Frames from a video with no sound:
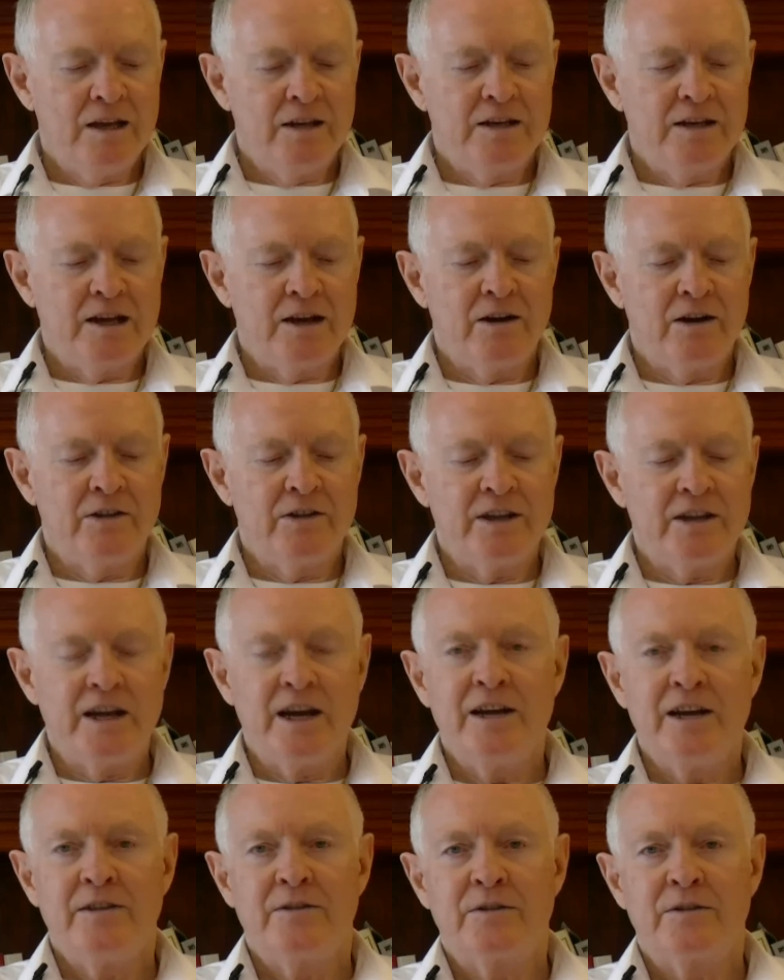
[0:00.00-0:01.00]
Now on the
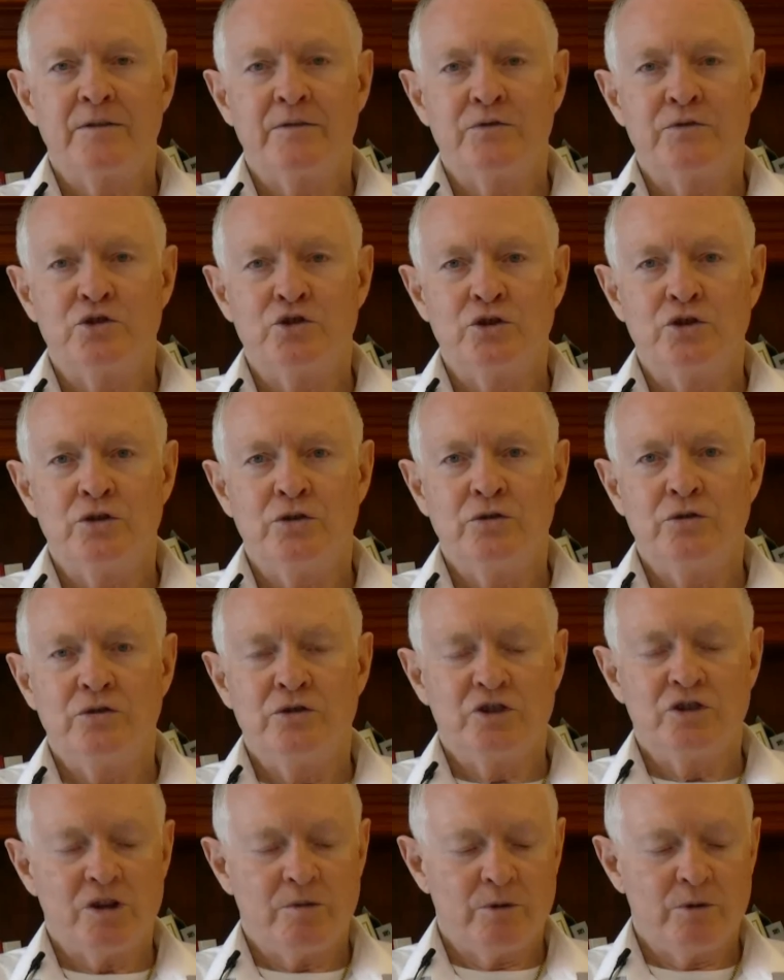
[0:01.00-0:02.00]
8th of
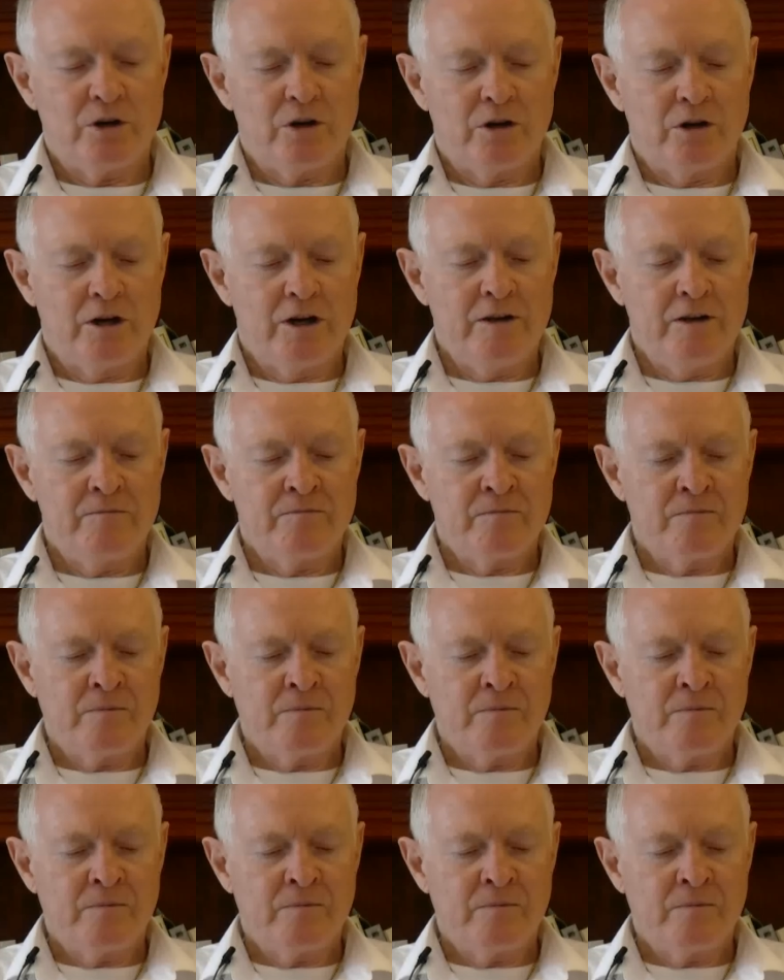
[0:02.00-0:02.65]
June, Gemini,